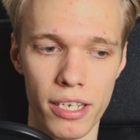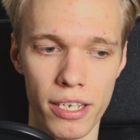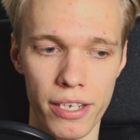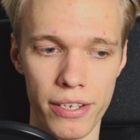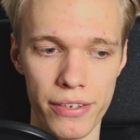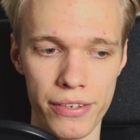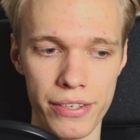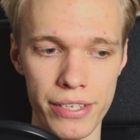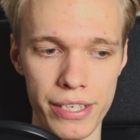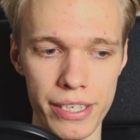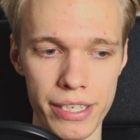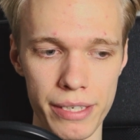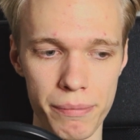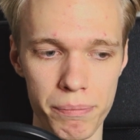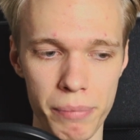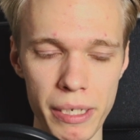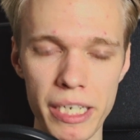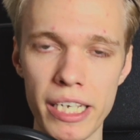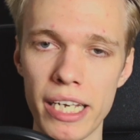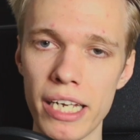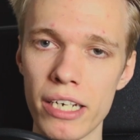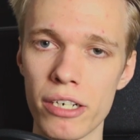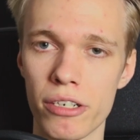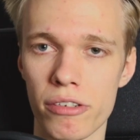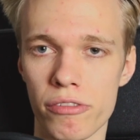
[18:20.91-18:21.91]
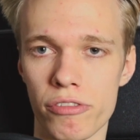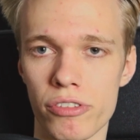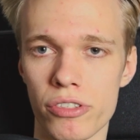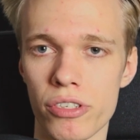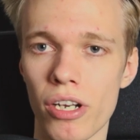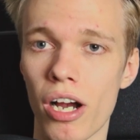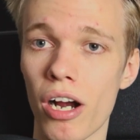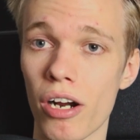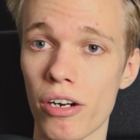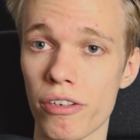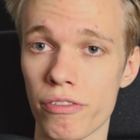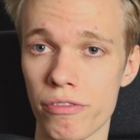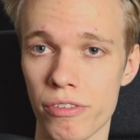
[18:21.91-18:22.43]
the beginner
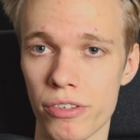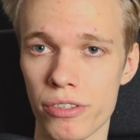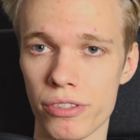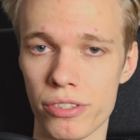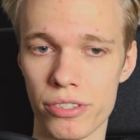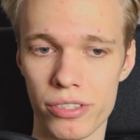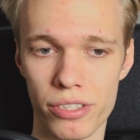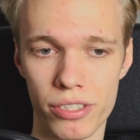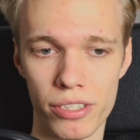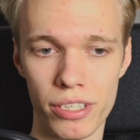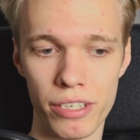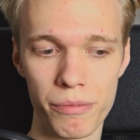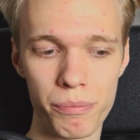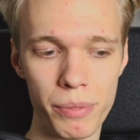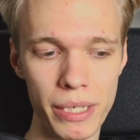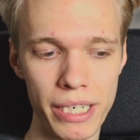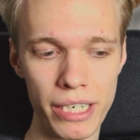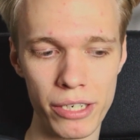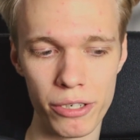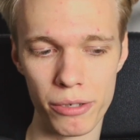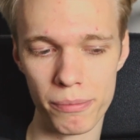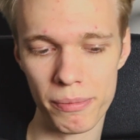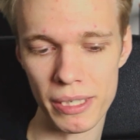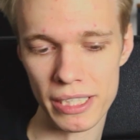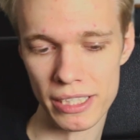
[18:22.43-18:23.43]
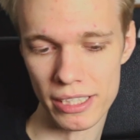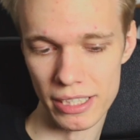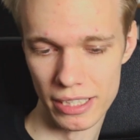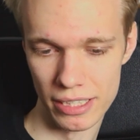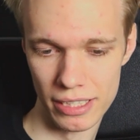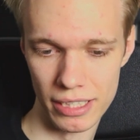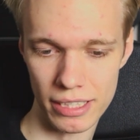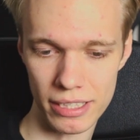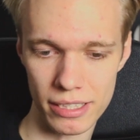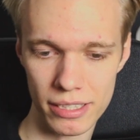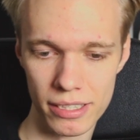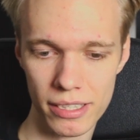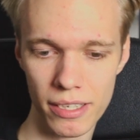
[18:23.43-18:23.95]
photographers, the beginner
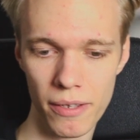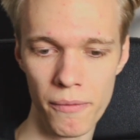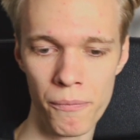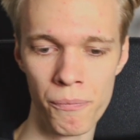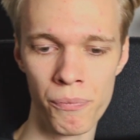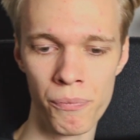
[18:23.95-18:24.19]
businesses.